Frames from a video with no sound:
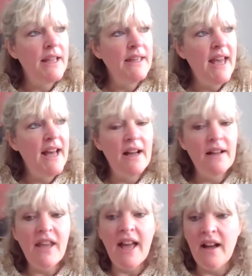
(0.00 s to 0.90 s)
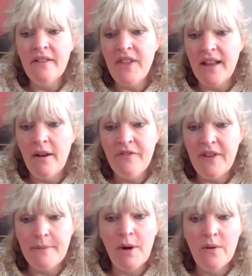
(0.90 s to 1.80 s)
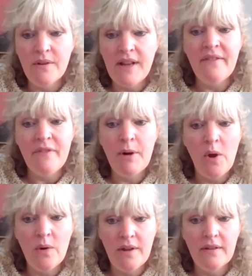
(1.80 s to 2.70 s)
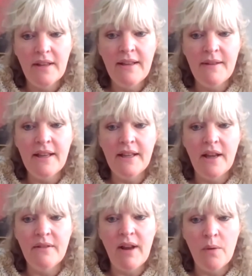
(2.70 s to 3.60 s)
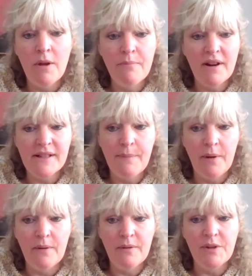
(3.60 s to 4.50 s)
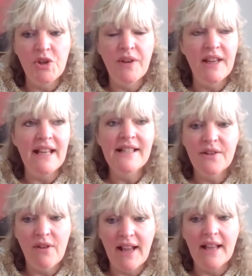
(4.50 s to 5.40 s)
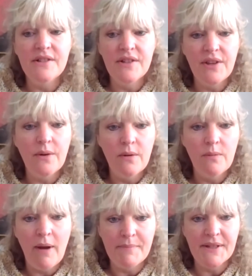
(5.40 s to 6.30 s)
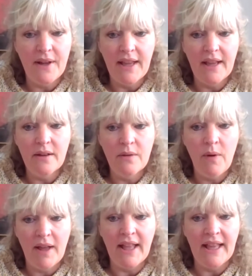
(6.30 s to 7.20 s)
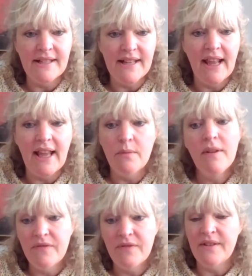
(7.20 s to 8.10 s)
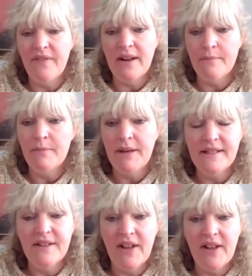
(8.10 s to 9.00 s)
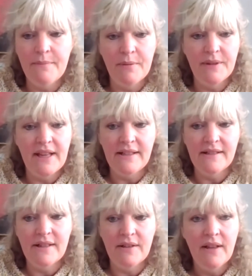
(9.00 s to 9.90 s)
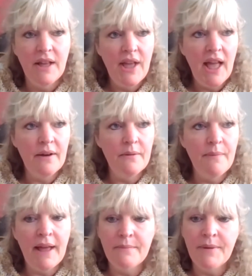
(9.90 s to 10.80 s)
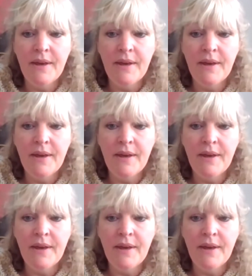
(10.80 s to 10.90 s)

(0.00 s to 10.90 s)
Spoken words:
Yeah, I think have a blog, you know, like a WordPress blog, which you can integrate into your website quite easily. With probably a developer would need to help